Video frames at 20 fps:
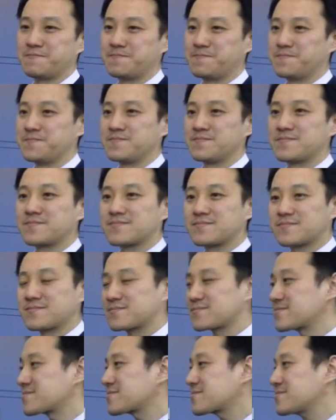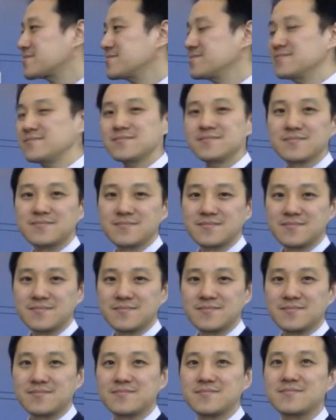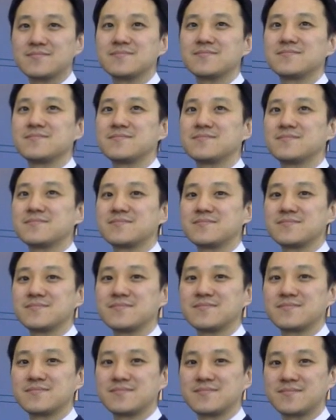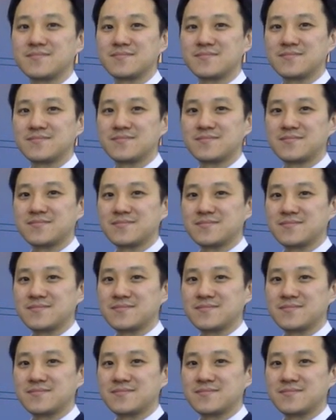No words are spoken by the person on screen.